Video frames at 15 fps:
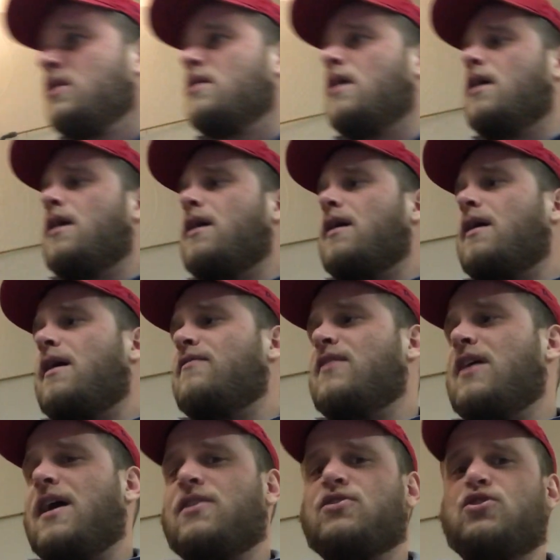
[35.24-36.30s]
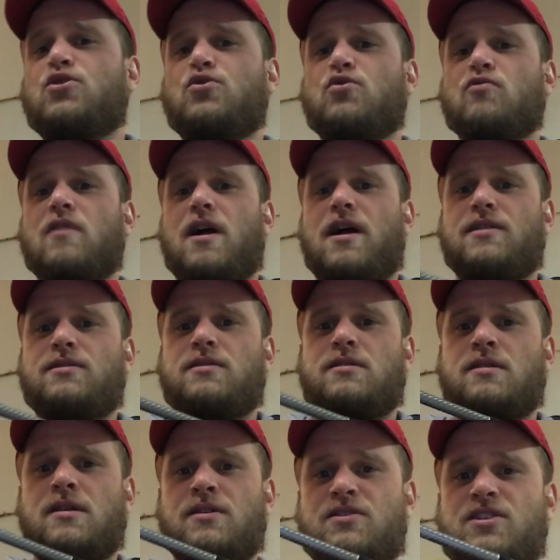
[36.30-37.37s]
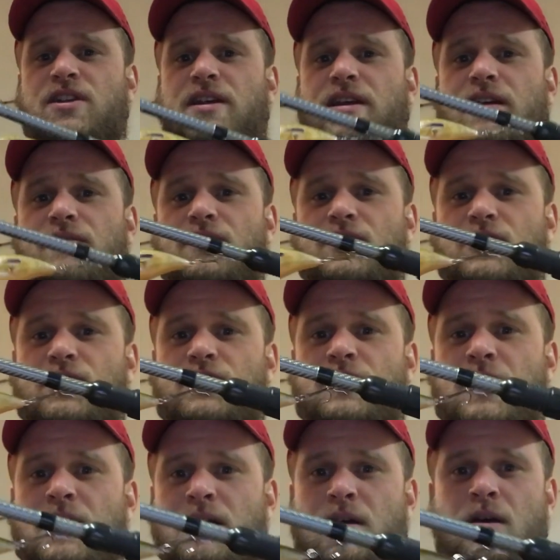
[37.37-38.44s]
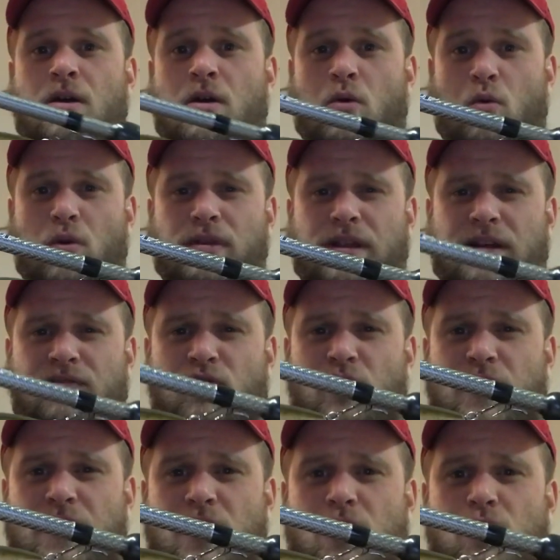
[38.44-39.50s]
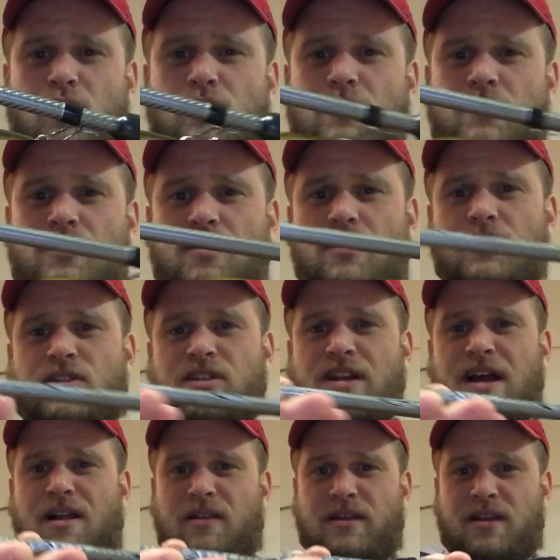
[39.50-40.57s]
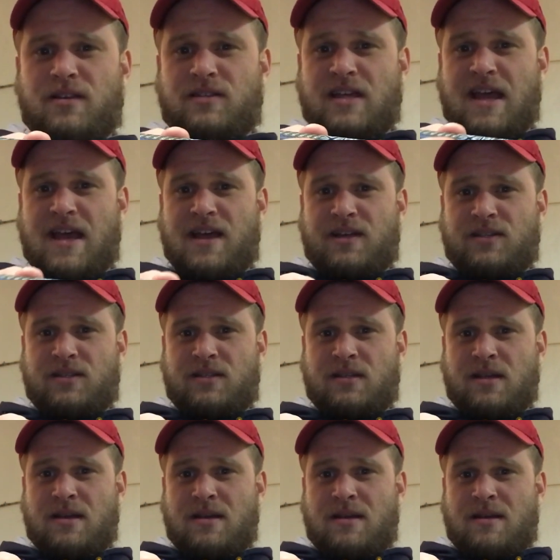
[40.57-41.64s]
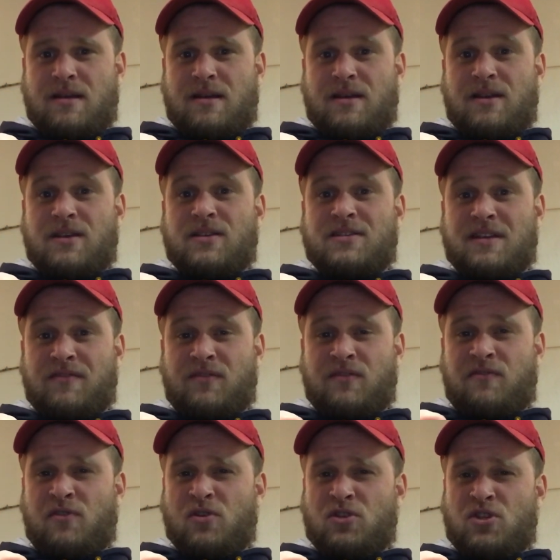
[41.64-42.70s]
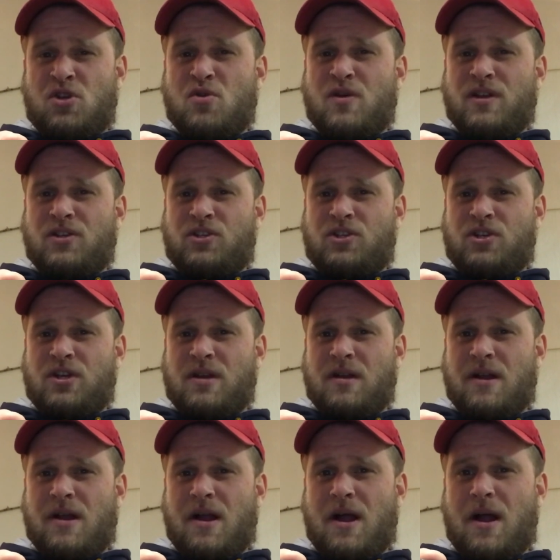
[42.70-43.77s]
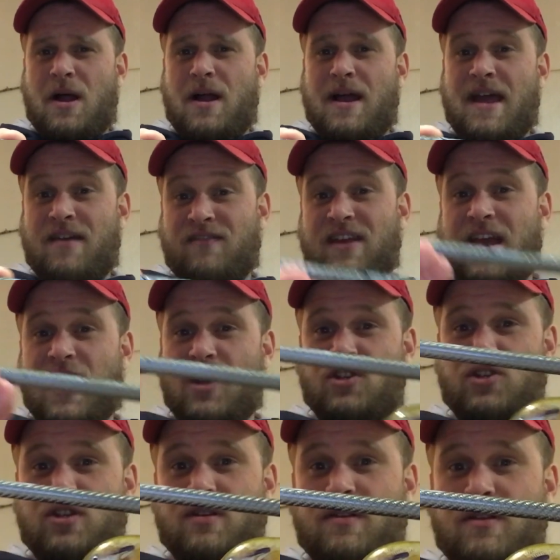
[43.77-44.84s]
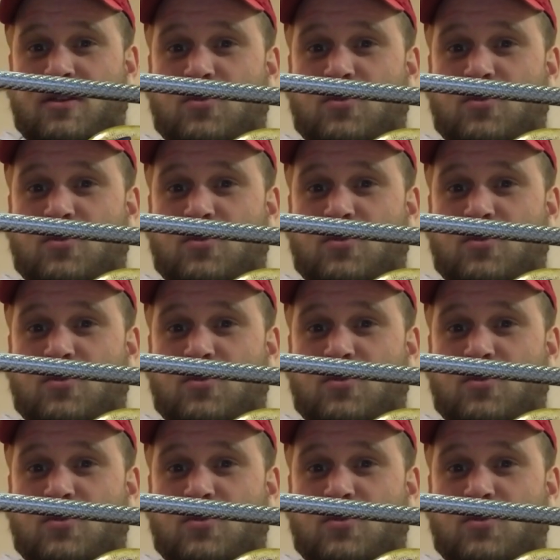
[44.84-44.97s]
I've gotten 2 new rods today. This is one that I've already owned. It's a Denali Attacks 7-foot 2-inch heavy action.